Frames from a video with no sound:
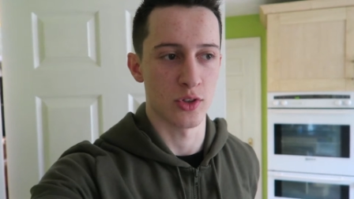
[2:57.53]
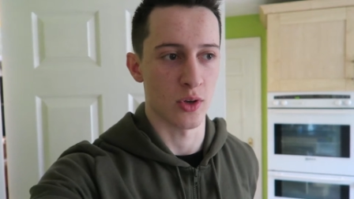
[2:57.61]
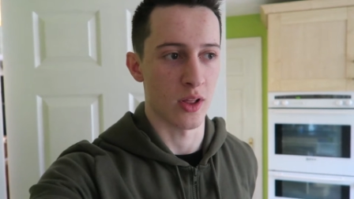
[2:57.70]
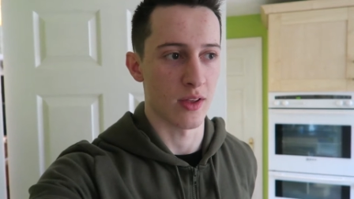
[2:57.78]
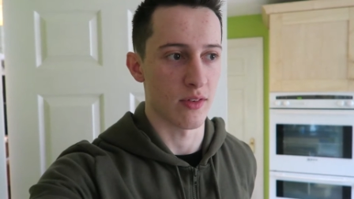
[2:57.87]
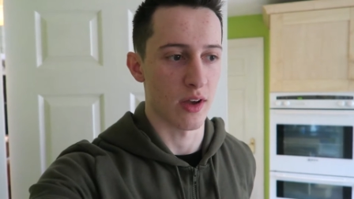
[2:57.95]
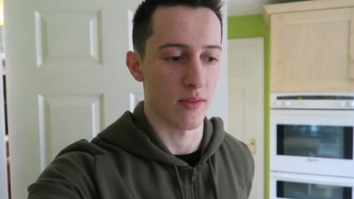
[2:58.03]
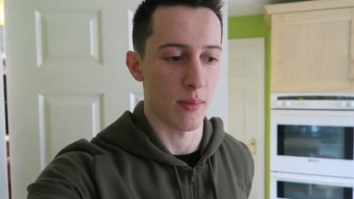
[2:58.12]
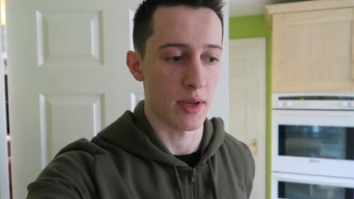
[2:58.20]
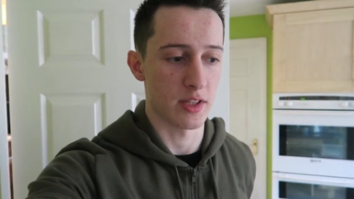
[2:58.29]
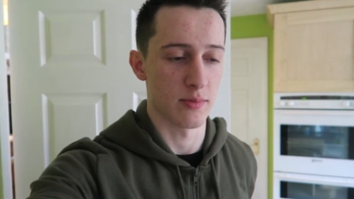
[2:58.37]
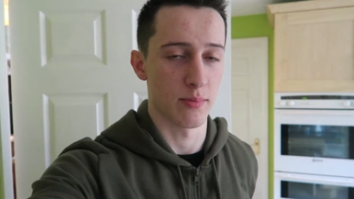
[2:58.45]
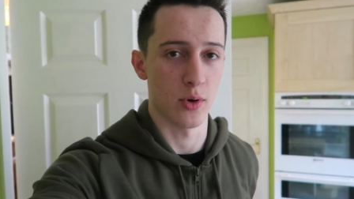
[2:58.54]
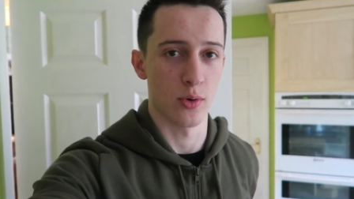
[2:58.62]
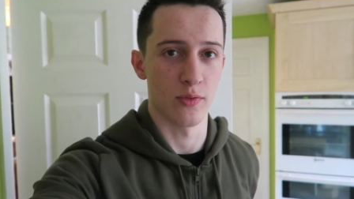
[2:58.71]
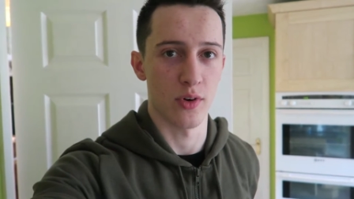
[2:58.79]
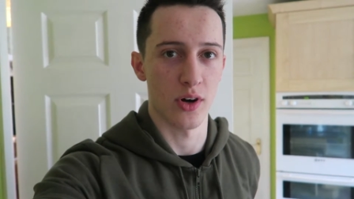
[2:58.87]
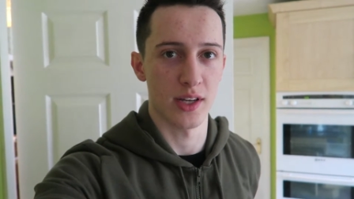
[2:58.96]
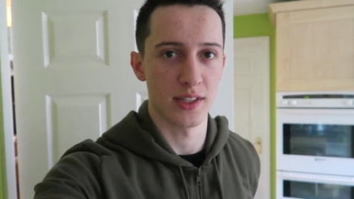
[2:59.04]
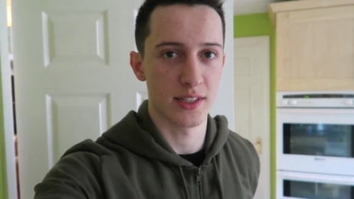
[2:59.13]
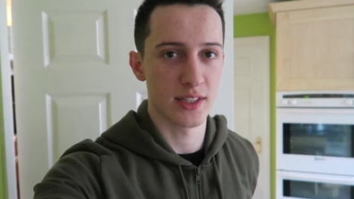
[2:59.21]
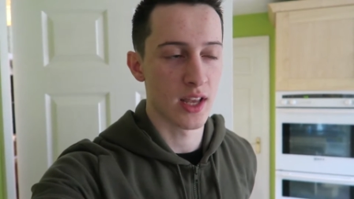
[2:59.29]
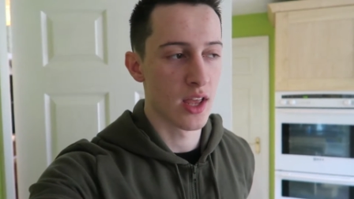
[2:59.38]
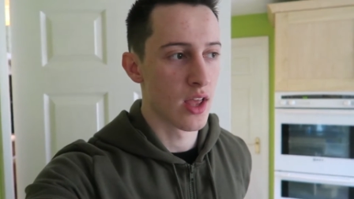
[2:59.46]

so like if I have a massive bowl of rice,